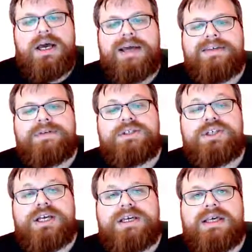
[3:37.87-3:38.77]
and if we
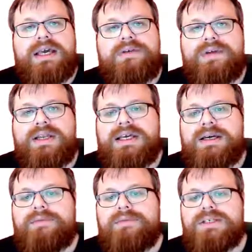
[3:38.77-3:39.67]
check
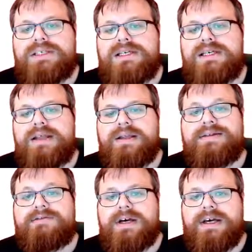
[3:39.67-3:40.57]
carefully, we see that
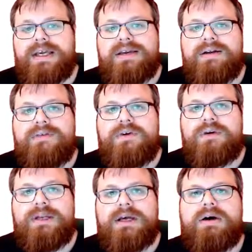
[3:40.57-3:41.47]
the triangular
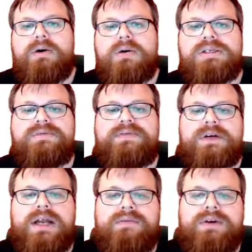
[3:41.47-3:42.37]
formula holds
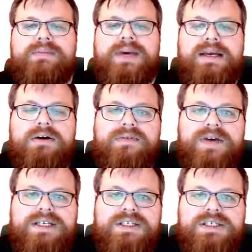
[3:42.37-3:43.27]
for every pair of
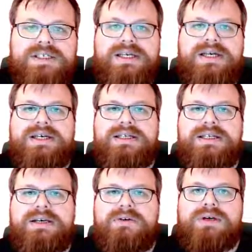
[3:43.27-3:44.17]
edges,
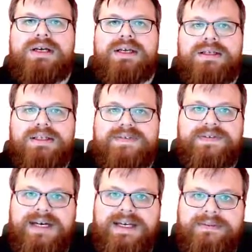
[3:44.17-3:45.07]
so it is
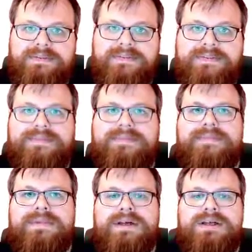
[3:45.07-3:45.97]
fine.
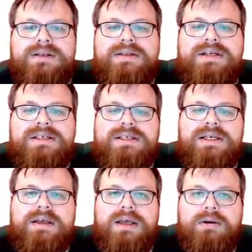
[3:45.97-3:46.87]
This is
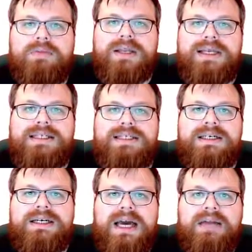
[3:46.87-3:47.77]
a complete
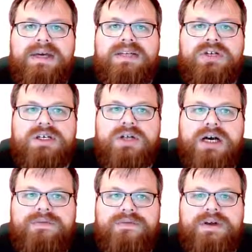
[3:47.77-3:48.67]
and metric
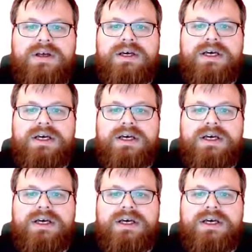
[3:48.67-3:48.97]
graph,